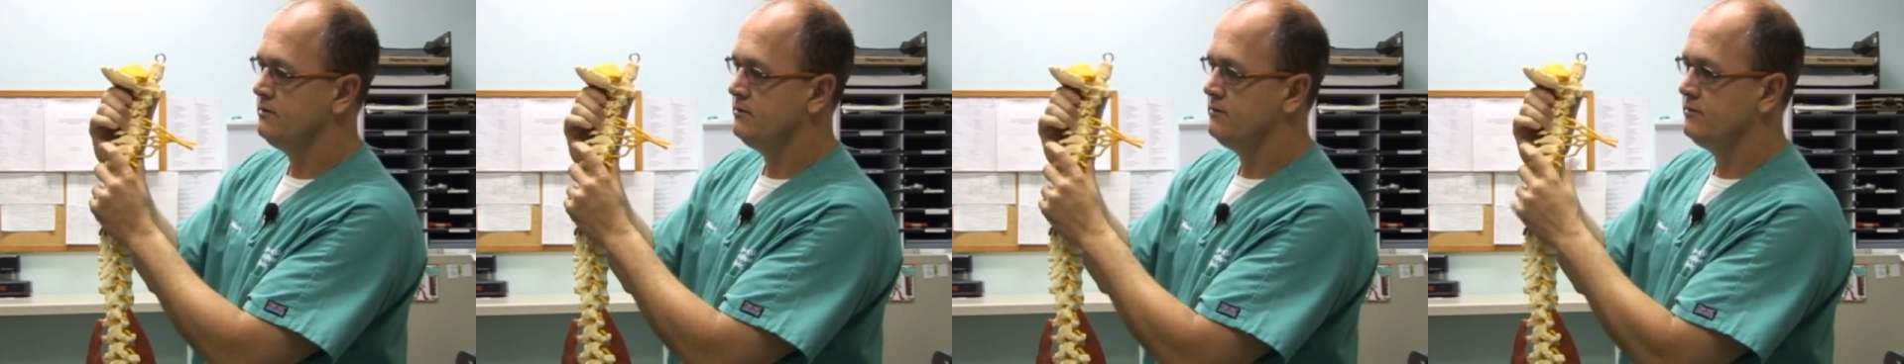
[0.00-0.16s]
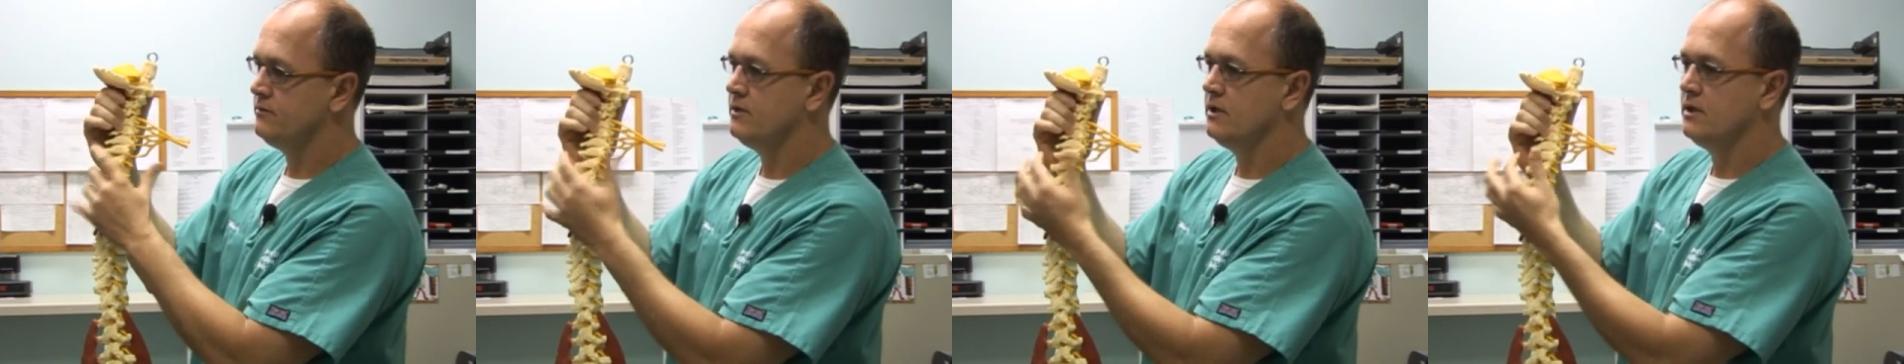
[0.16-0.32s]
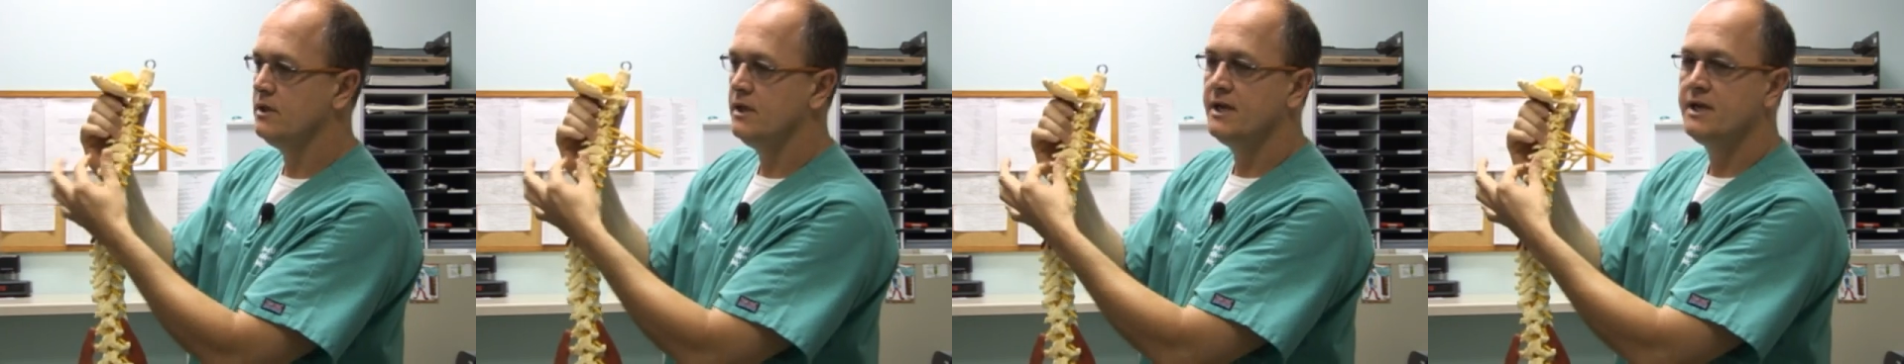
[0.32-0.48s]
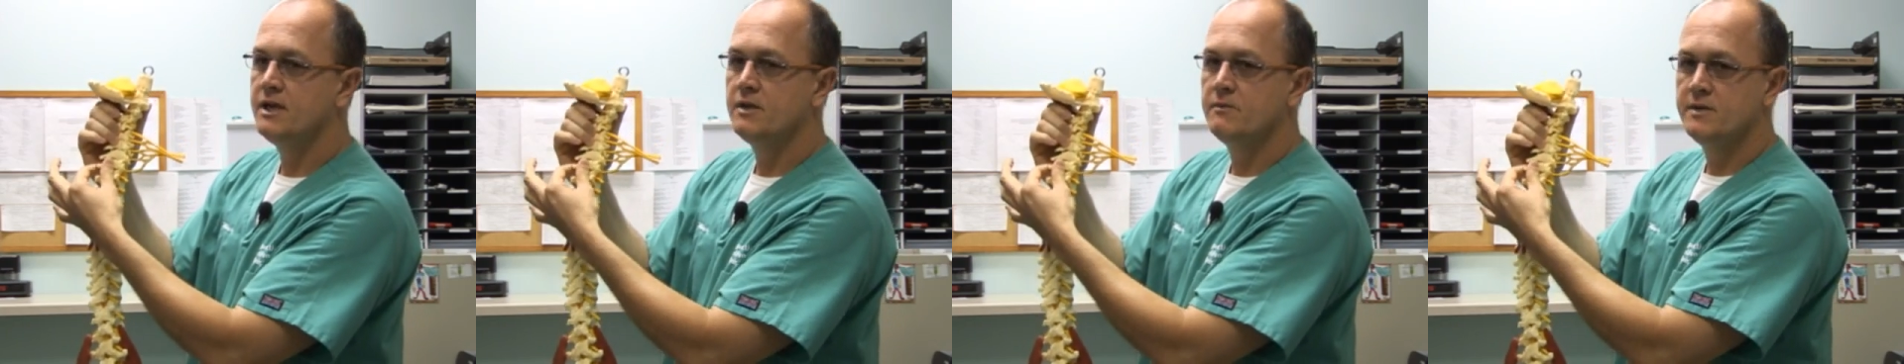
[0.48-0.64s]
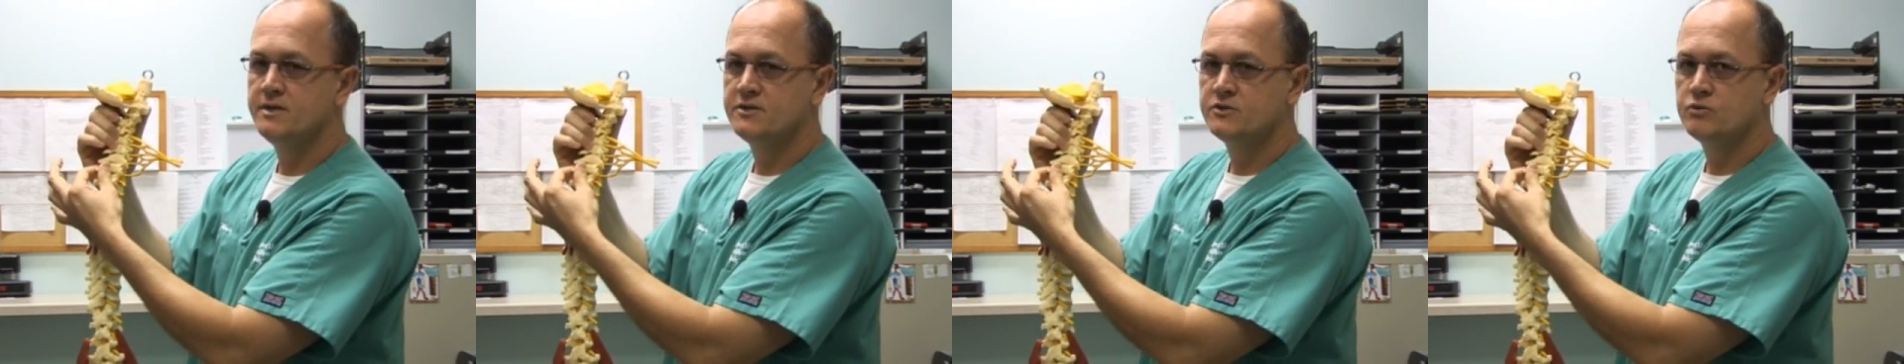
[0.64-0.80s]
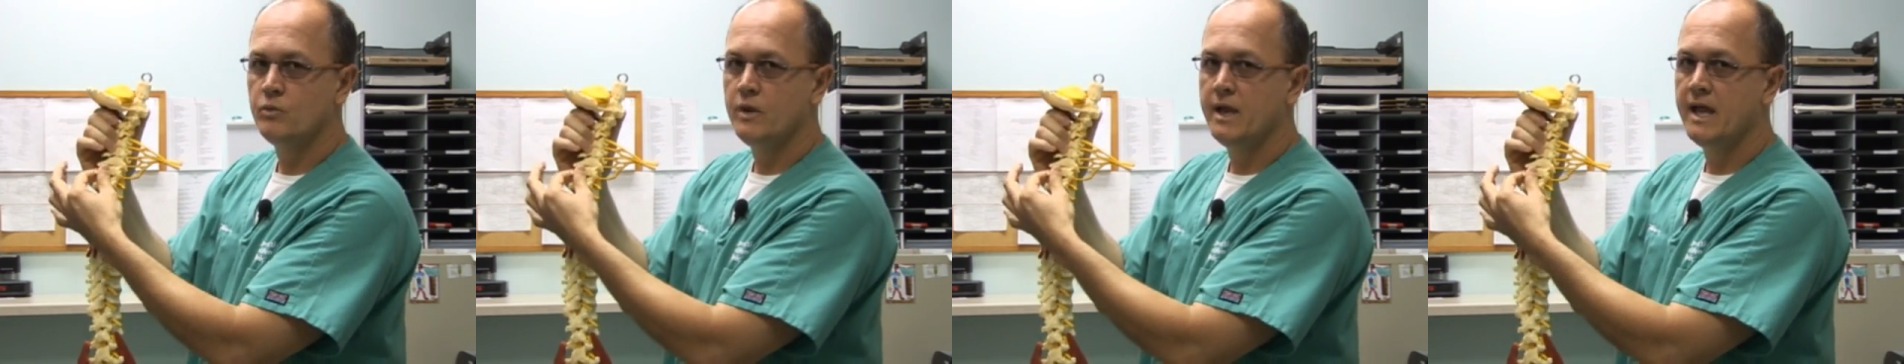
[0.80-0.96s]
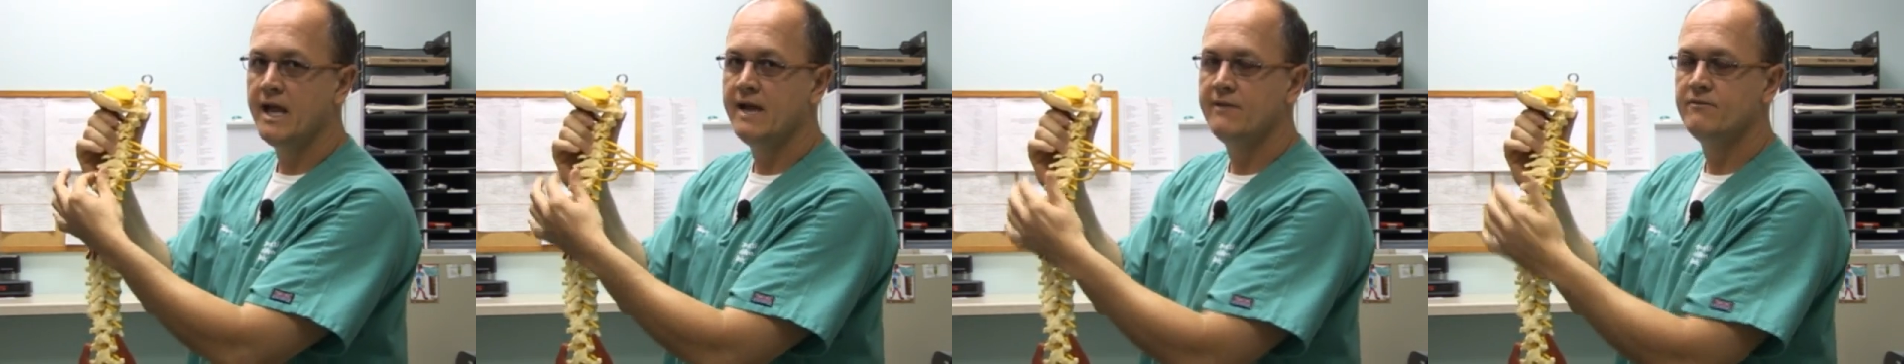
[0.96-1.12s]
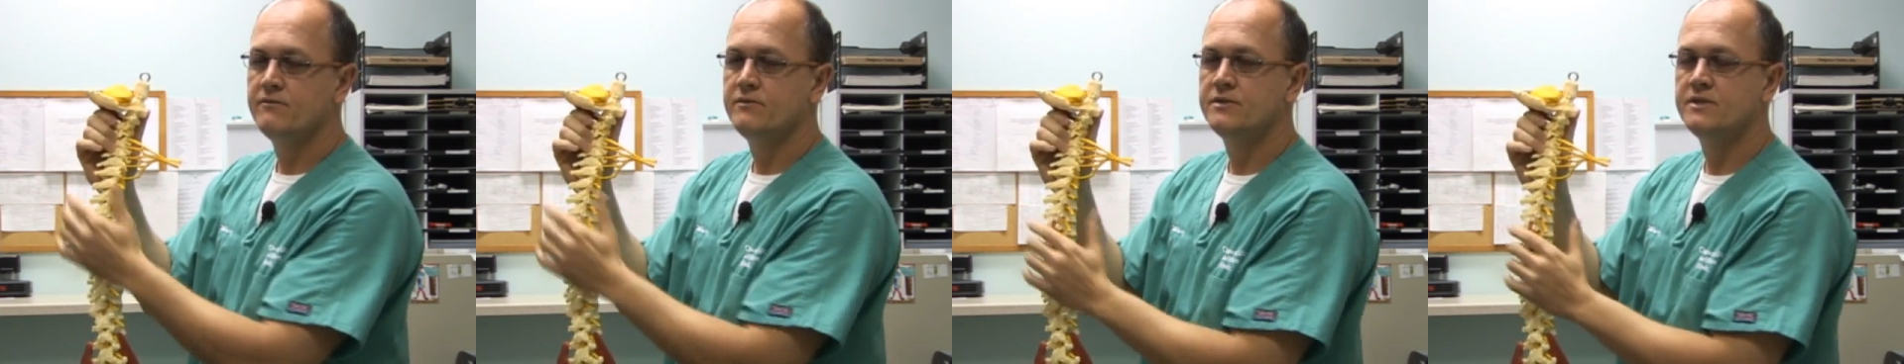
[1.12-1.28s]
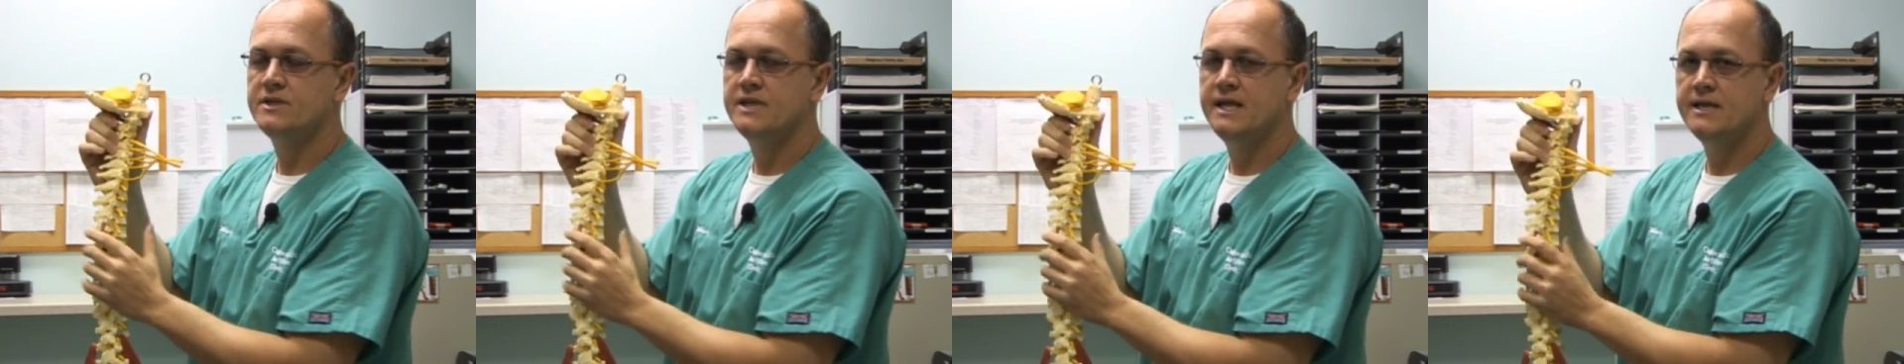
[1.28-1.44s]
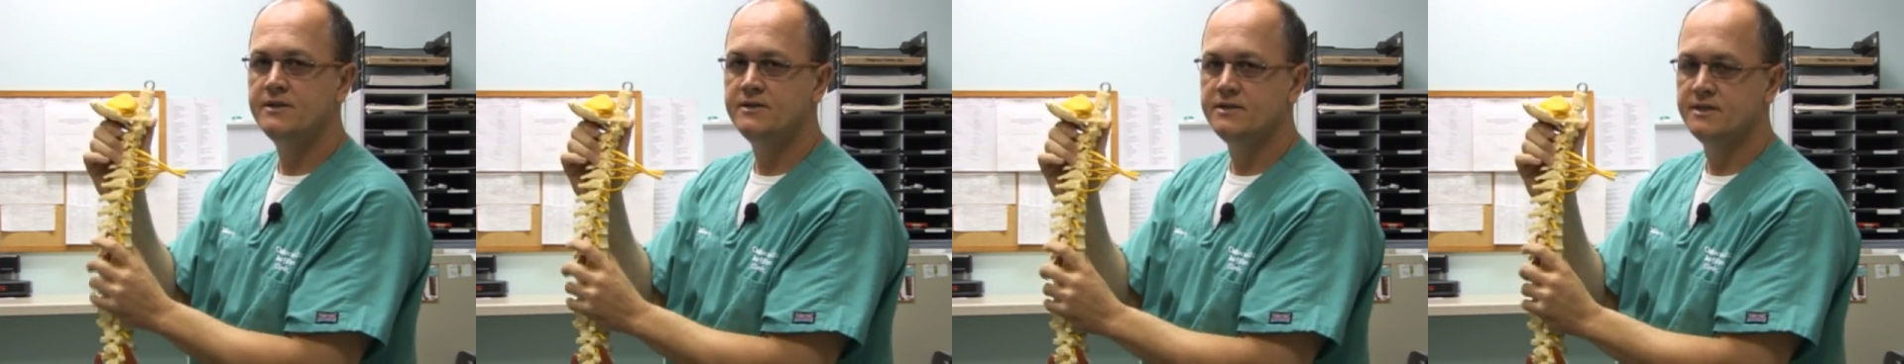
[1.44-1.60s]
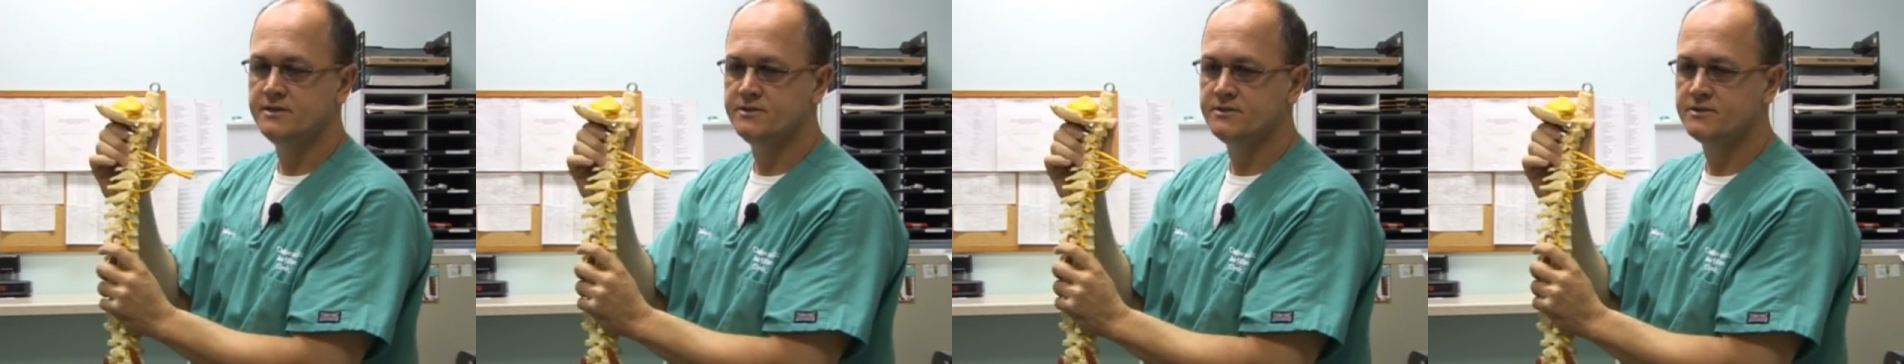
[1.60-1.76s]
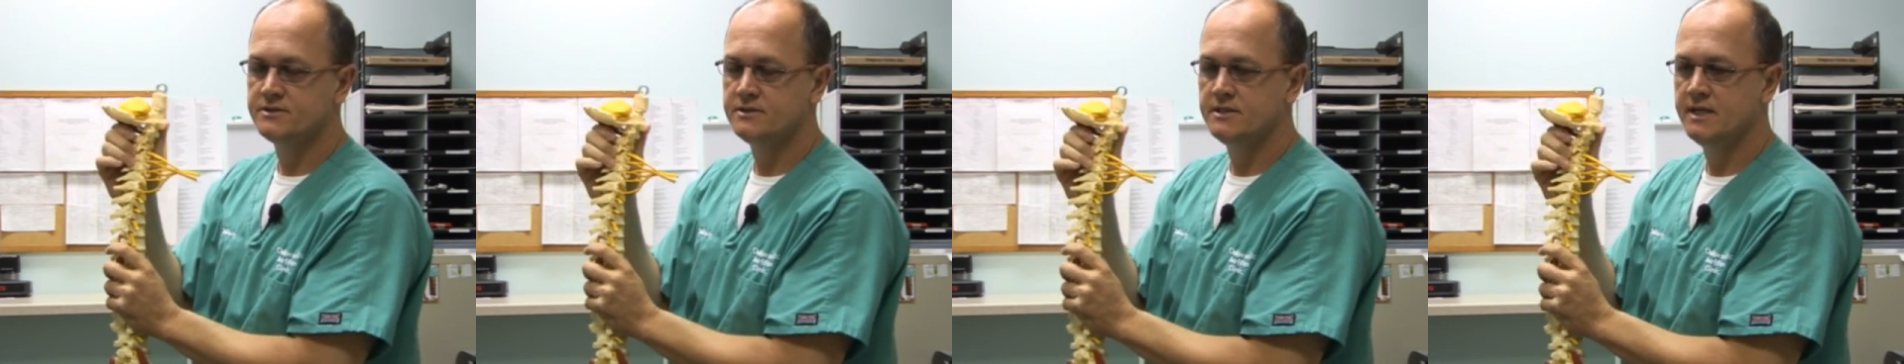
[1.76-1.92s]
ligaments, we have
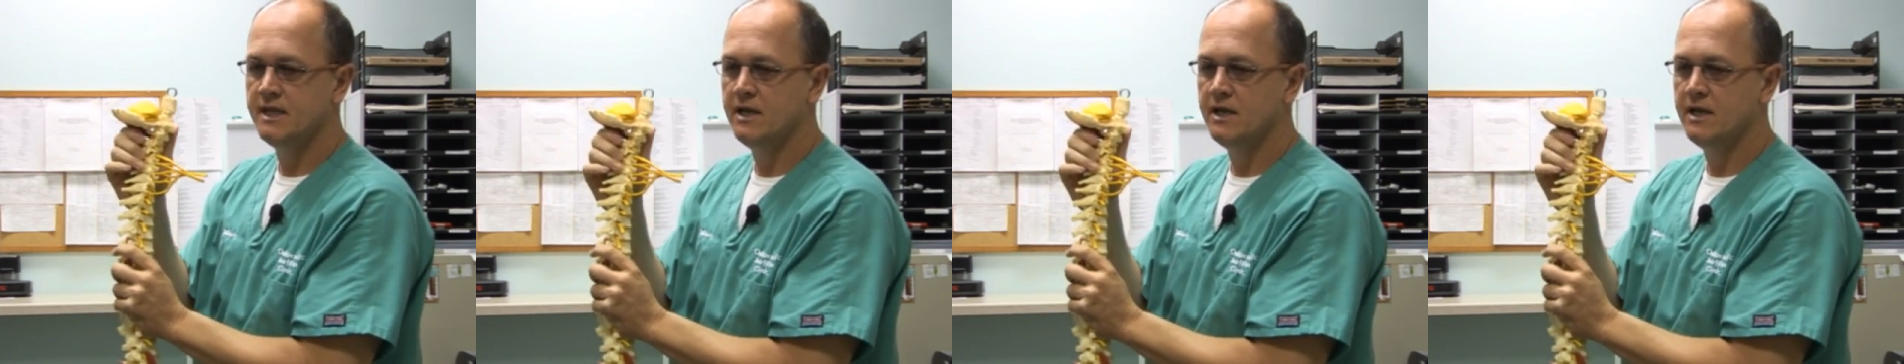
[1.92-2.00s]
tendons.